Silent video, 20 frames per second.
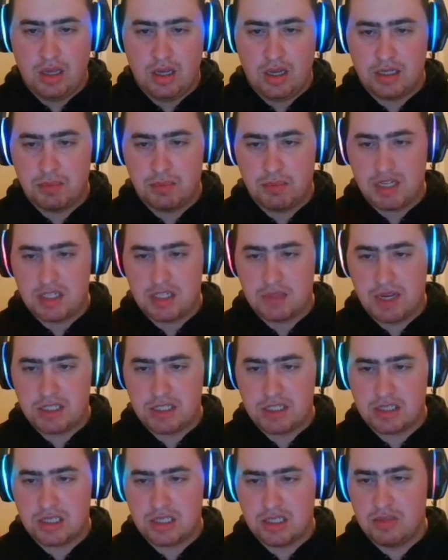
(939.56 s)
Dimension
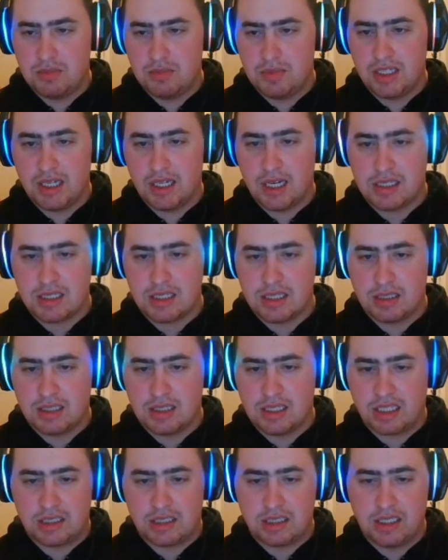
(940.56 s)
Magic, Sensu Bean, God Sealing
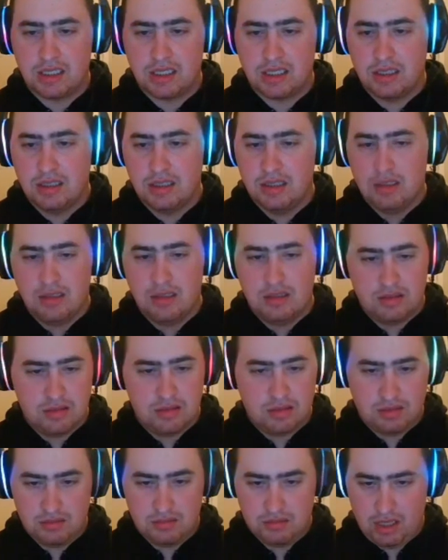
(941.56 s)
Technique.
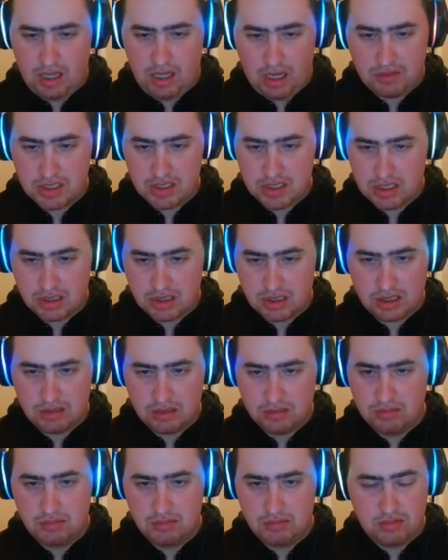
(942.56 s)

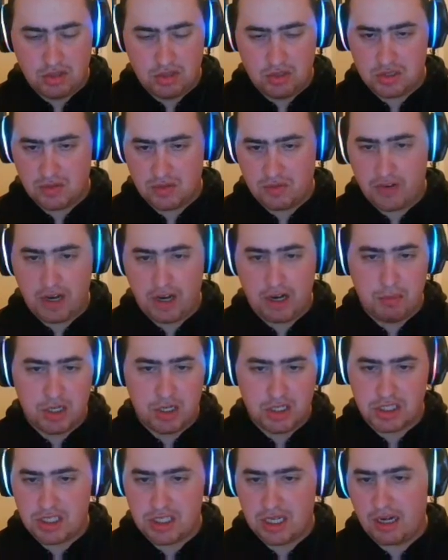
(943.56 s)
Obviously, those are very
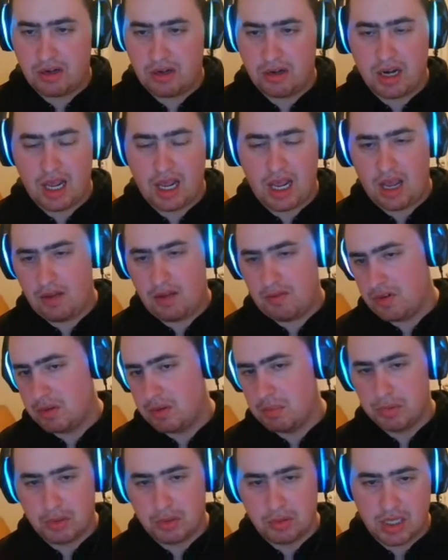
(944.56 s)
much standard in every
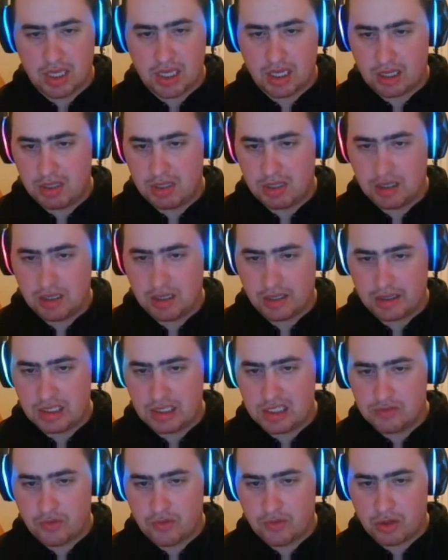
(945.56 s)
blue deck. I mean, like
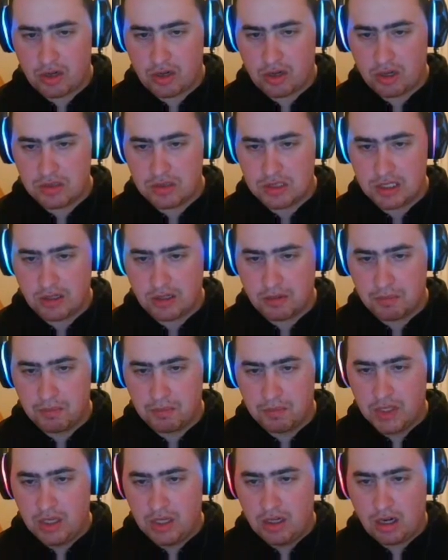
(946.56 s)
these 4 cards here
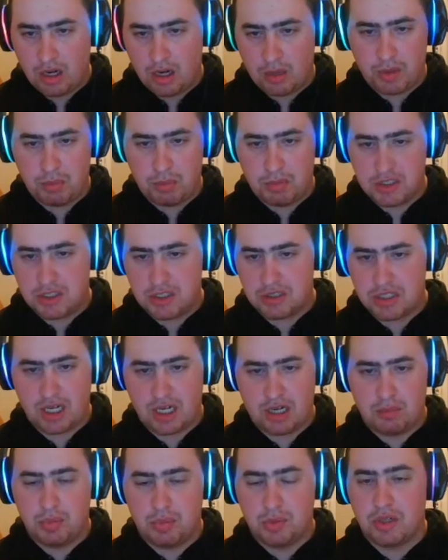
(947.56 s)
are pretty much your
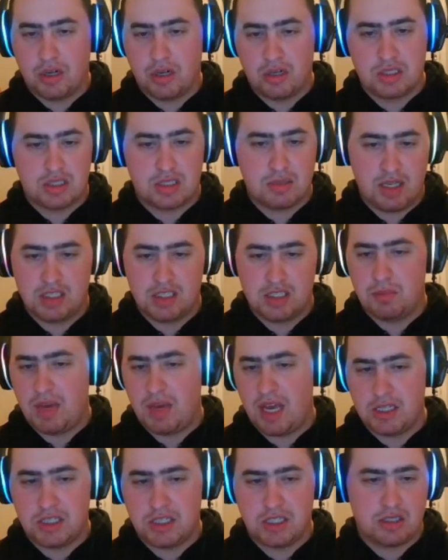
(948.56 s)
standard blue cards. Dimension
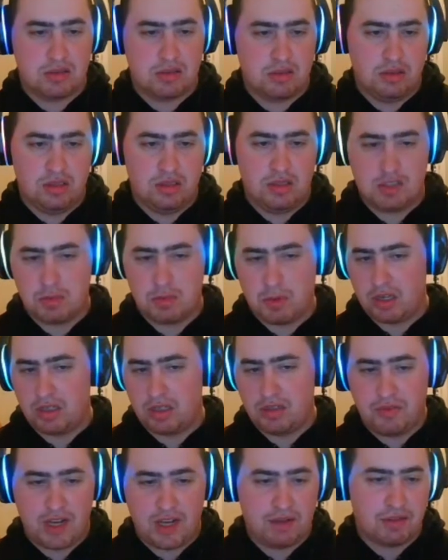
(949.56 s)
Magic,
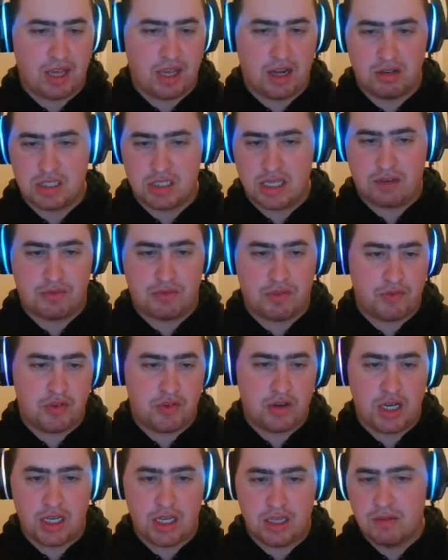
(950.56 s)
Sparkling 5 counterattack for
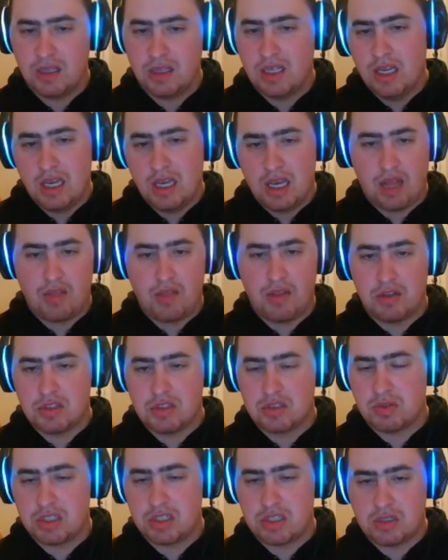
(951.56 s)
free, and then you
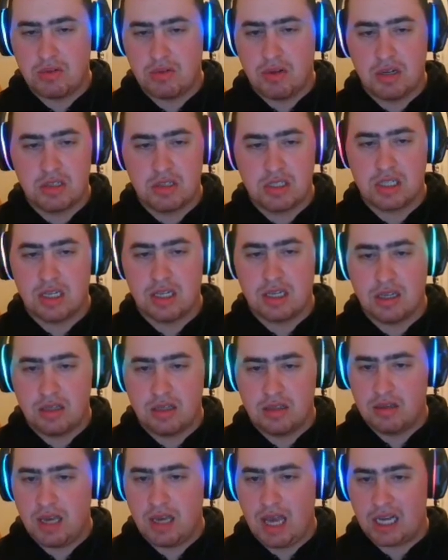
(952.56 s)
switch 2 energy
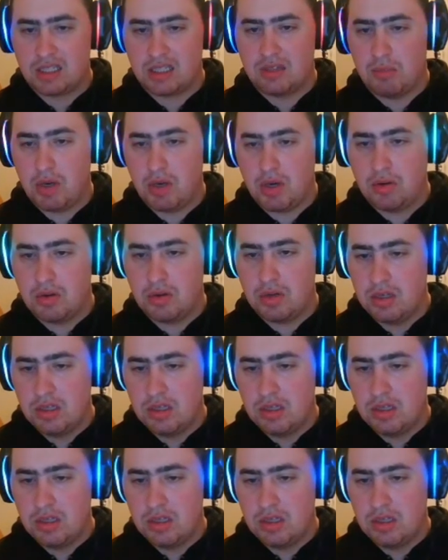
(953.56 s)
to active mode.